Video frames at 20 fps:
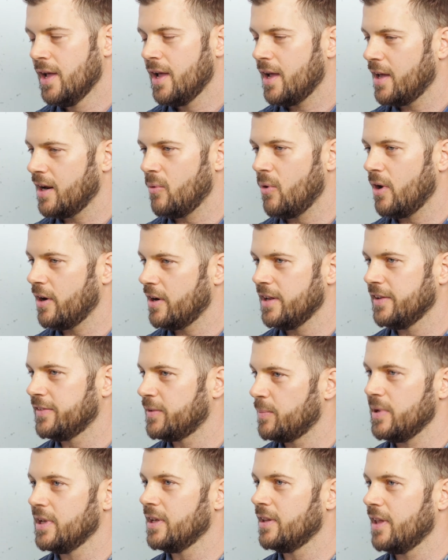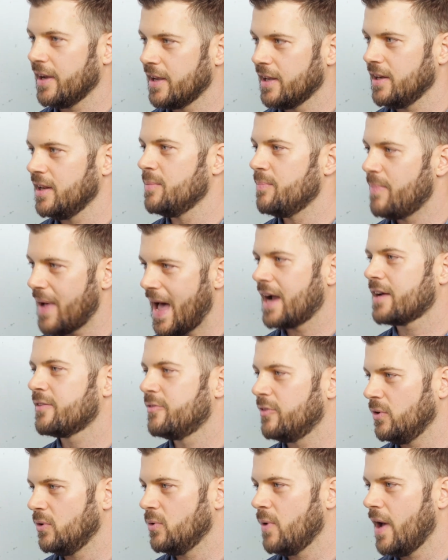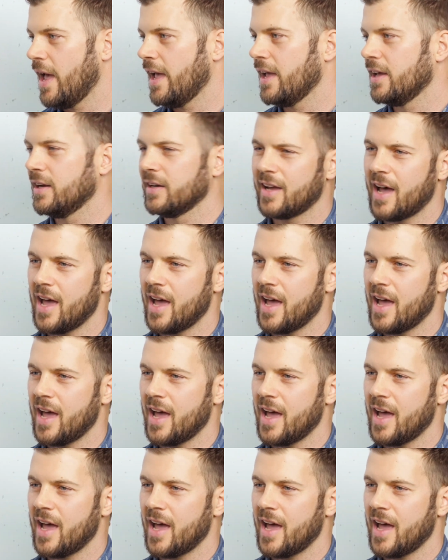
And I wanted it to be like an impactful way and